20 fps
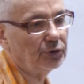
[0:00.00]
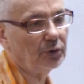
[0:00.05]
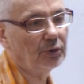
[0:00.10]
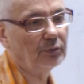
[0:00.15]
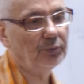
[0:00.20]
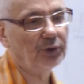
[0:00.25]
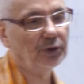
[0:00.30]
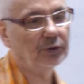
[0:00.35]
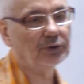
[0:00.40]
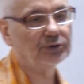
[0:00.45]
term
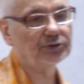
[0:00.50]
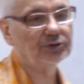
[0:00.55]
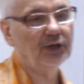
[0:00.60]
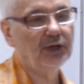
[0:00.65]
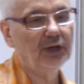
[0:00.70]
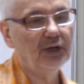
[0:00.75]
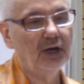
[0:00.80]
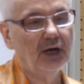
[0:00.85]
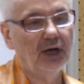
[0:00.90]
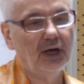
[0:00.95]
because
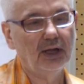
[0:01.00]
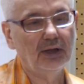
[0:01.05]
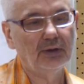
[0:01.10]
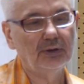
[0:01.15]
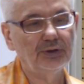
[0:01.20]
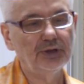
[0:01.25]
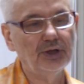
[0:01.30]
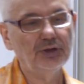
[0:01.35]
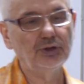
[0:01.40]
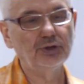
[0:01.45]
I
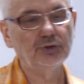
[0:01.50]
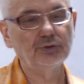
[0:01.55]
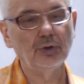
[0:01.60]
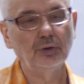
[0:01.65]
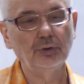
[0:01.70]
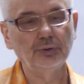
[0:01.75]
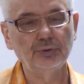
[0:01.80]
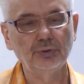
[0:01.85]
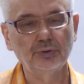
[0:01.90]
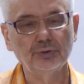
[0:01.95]
already
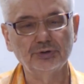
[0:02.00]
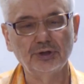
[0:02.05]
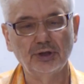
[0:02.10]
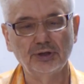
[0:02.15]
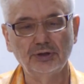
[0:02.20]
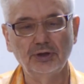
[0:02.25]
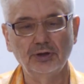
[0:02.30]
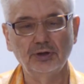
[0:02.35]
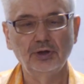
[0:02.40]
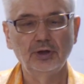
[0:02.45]
told you
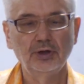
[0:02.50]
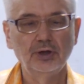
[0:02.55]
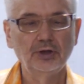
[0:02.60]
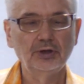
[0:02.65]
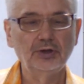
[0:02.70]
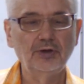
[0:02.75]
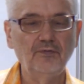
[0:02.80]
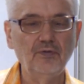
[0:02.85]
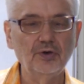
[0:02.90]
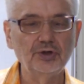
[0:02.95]
that the
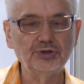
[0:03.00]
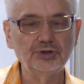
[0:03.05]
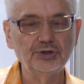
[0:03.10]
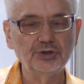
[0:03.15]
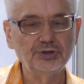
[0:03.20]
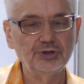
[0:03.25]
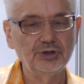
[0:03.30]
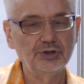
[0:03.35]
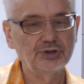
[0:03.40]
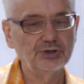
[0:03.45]

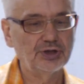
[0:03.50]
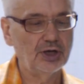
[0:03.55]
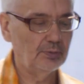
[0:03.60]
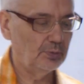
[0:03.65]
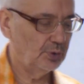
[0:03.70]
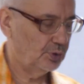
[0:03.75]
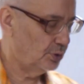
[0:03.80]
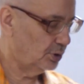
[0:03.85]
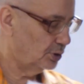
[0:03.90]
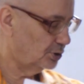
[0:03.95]
divergence is
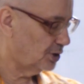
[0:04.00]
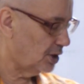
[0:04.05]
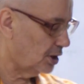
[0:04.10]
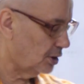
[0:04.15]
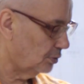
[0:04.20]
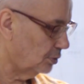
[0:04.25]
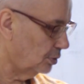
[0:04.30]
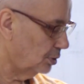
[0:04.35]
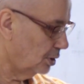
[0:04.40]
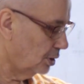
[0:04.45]

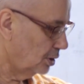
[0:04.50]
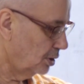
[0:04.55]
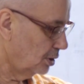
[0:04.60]
somehow